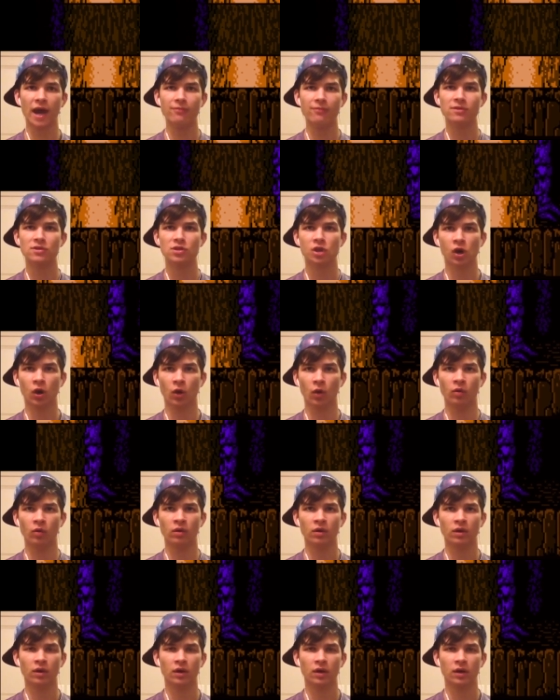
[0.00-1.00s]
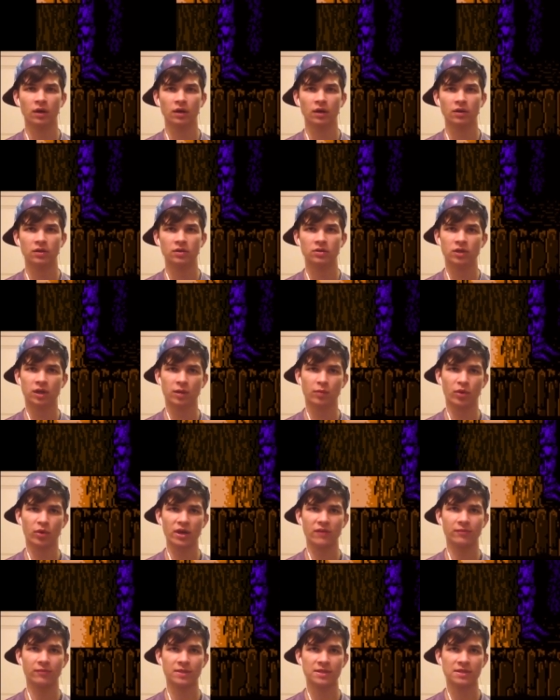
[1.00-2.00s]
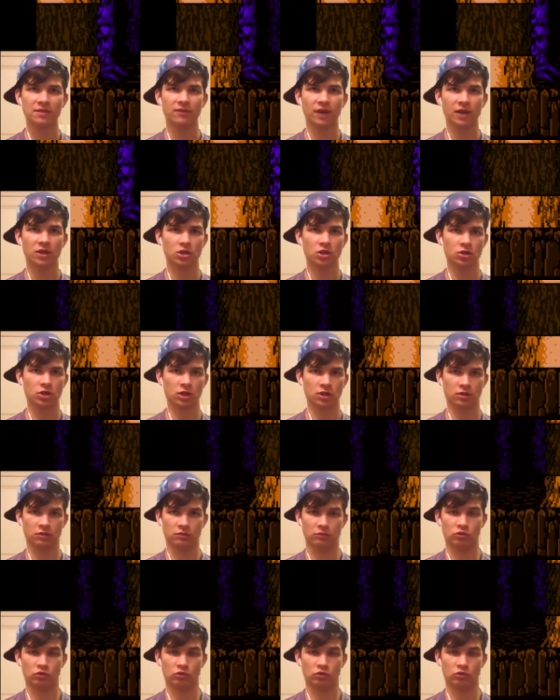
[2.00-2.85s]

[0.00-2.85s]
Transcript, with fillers: Captain Toad, took a break from his adventures on